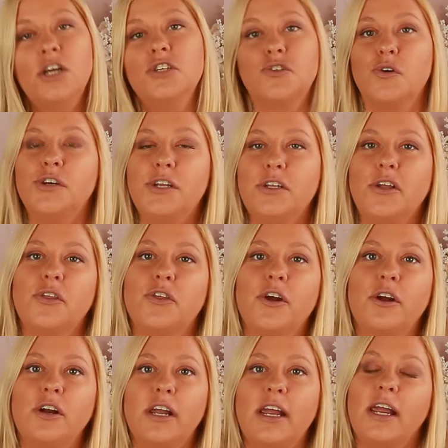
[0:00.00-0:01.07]
So I did the
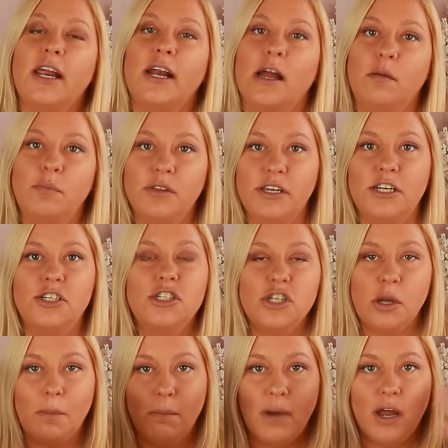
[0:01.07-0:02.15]
30, and I
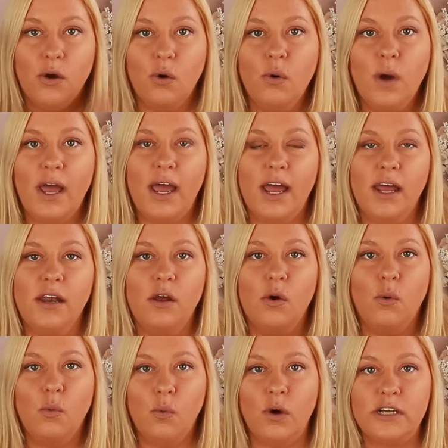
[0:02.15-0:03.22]
bleached my whole head
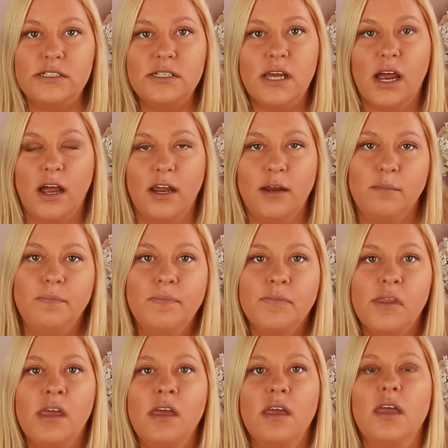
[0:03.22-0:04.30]
one time,
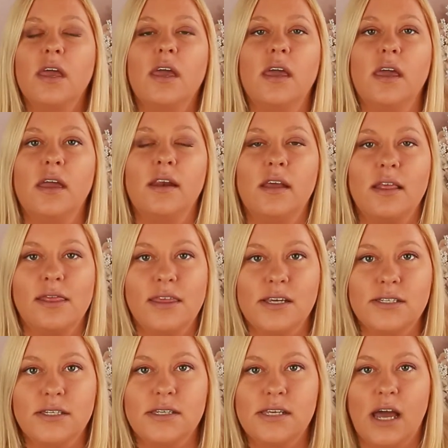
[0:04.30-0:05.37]
and
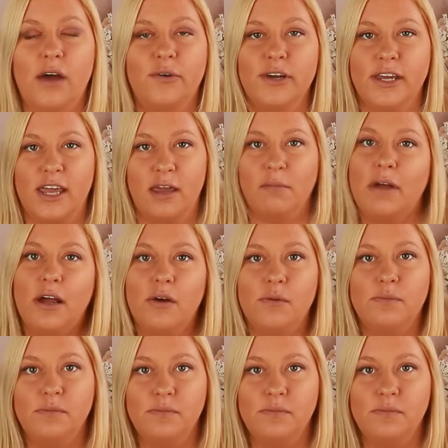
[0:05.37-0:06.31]
this is how it came out.